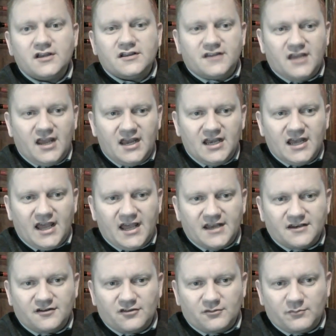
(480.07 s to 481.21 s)
the inner
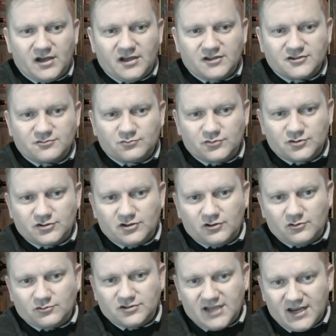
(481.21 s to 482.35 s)
end of the bars would
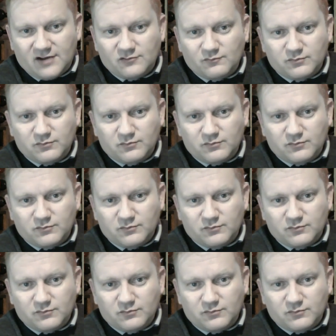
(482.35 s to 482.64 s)
go down,